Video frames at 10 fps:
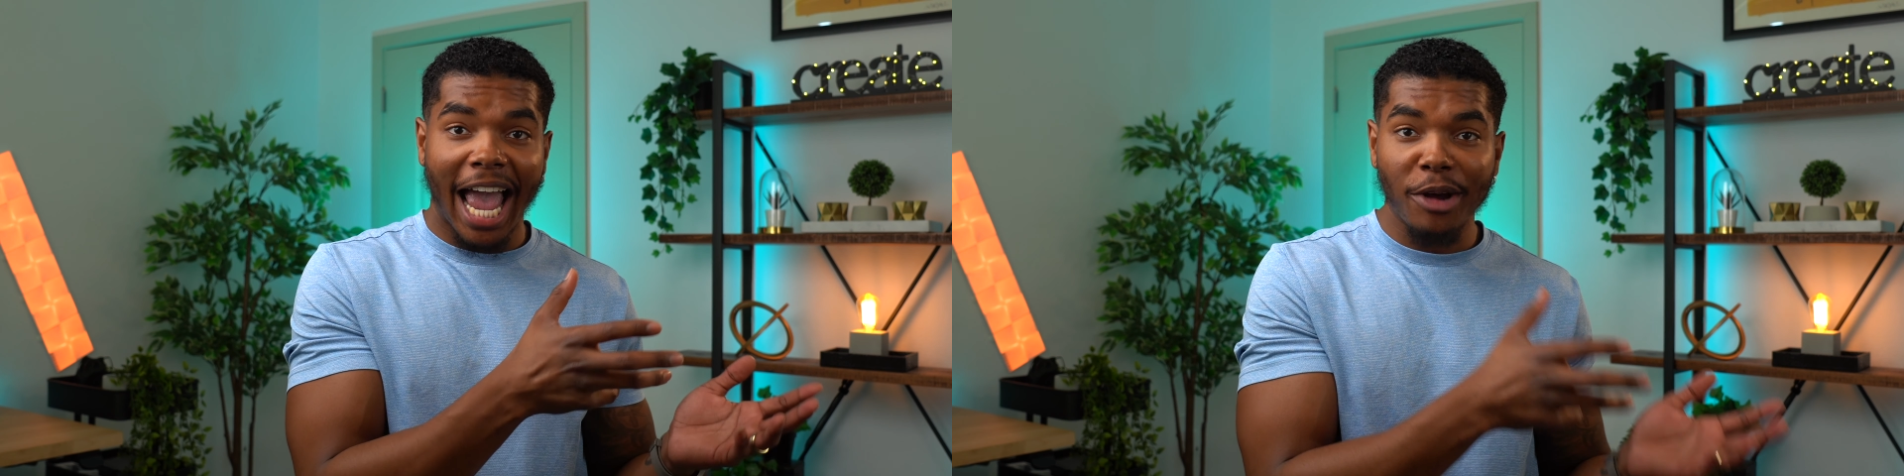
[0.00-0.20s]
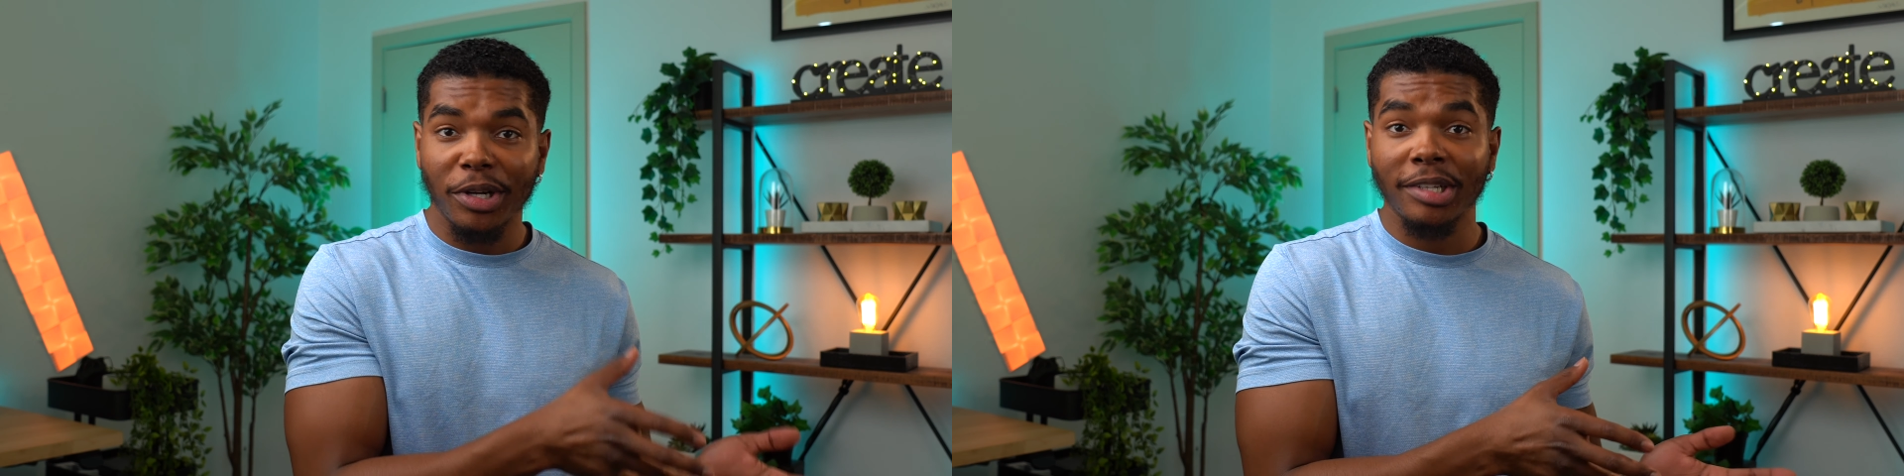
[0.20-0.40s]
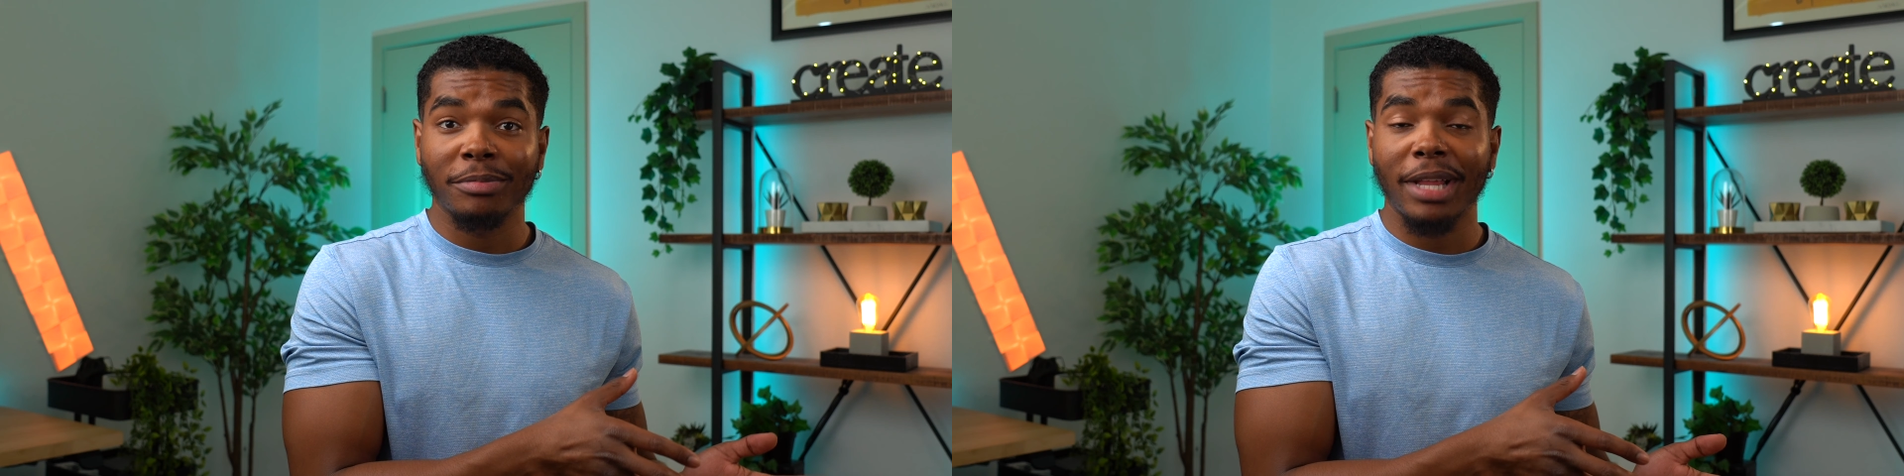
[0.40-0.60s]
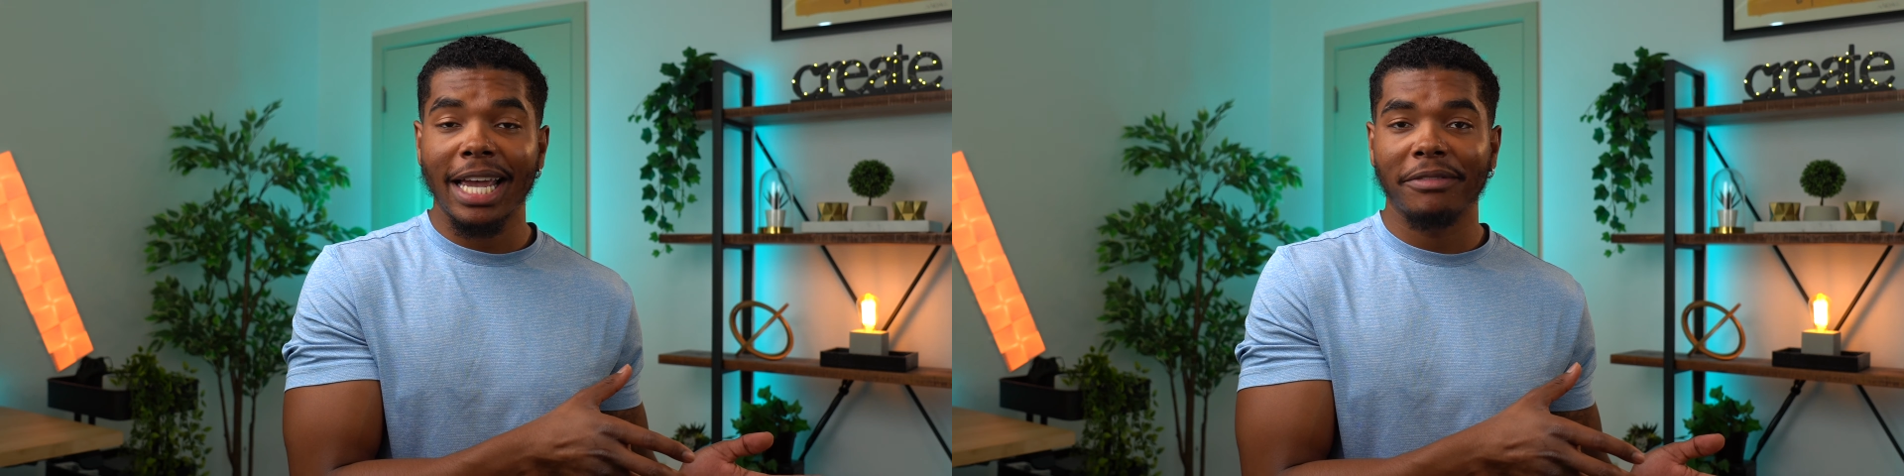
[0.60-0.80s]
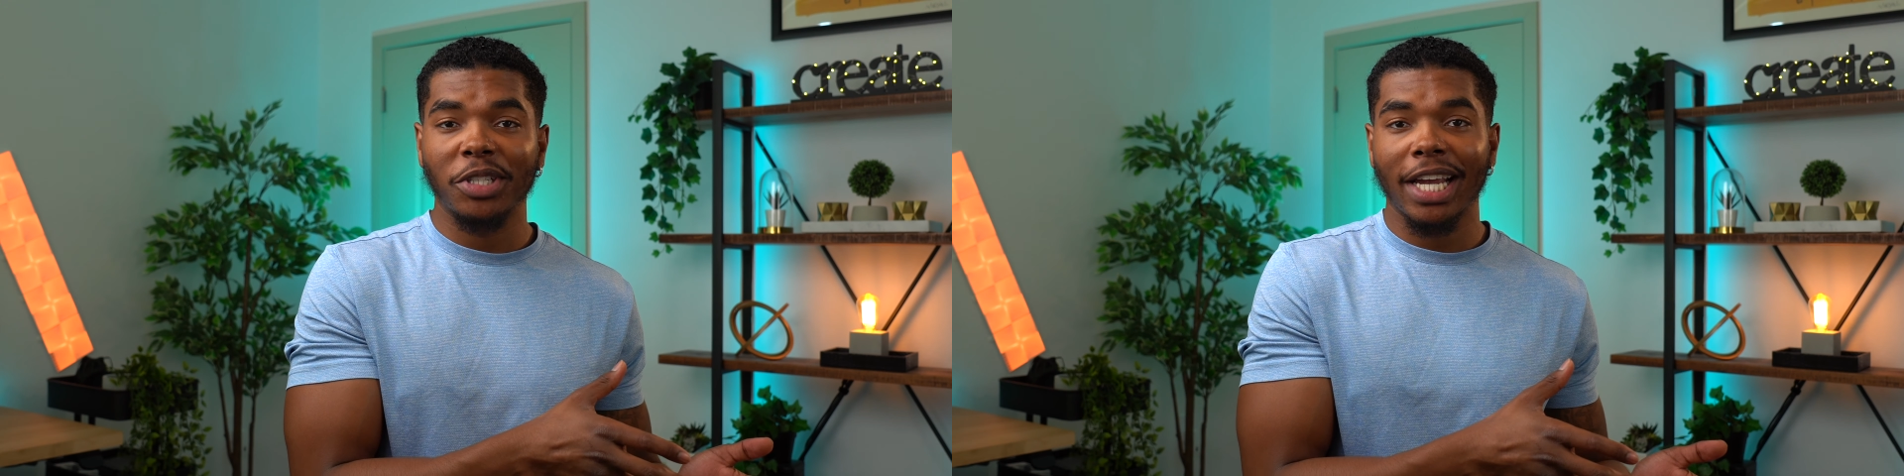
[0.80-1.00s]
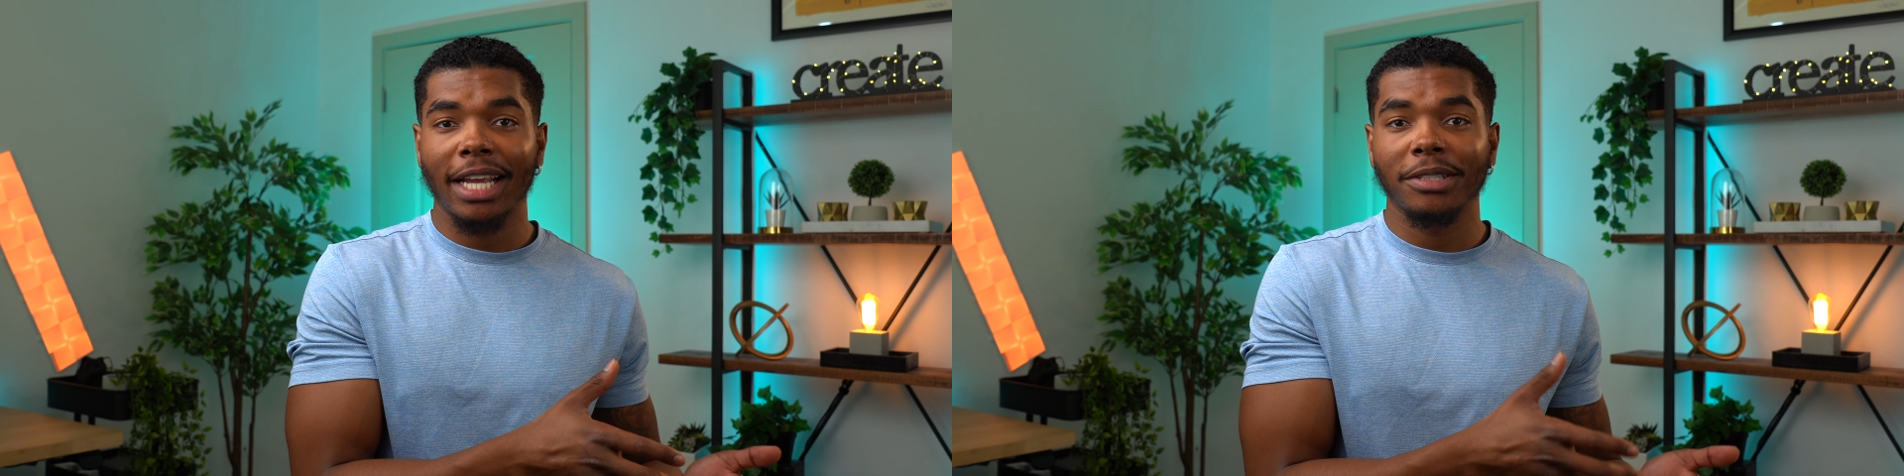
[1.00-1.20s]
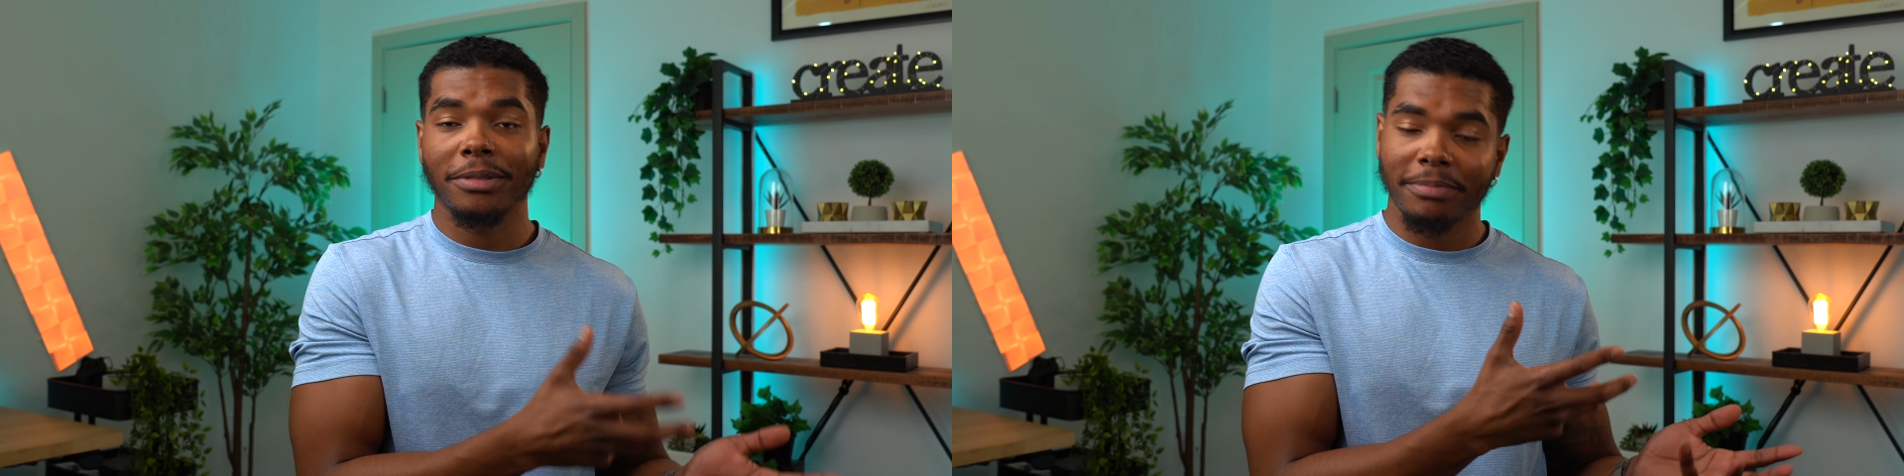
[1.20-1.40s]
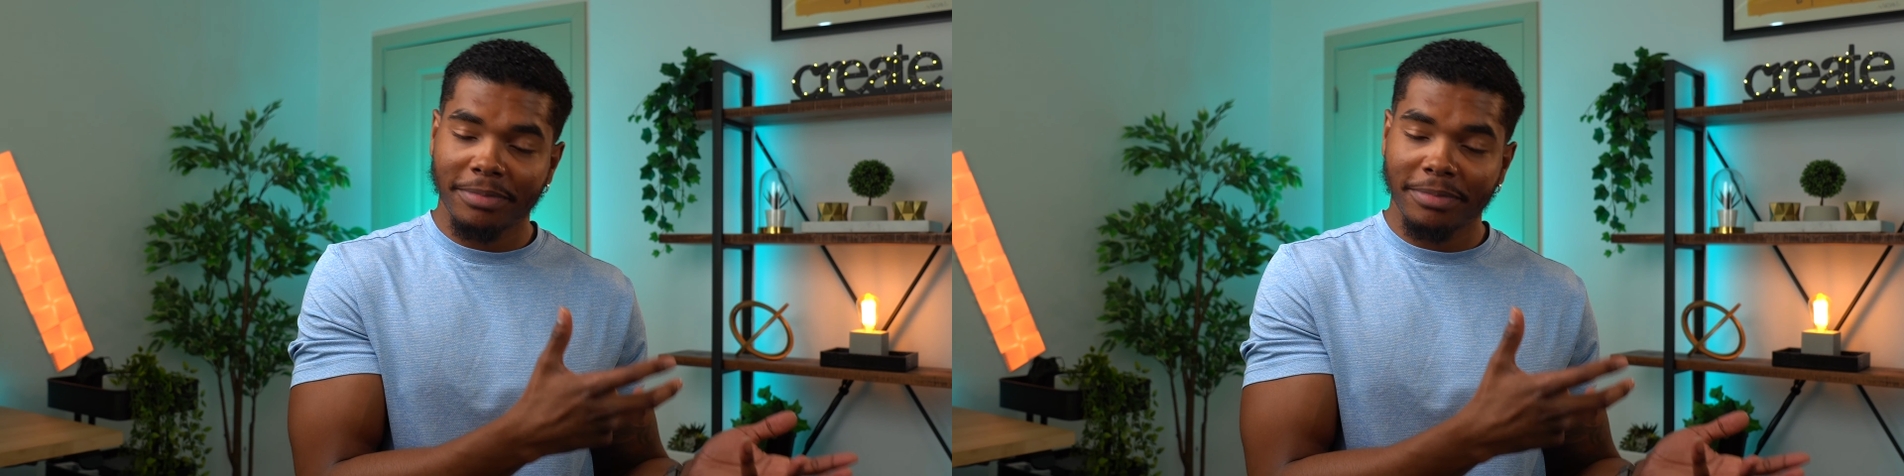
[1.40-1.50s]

outer display have changed,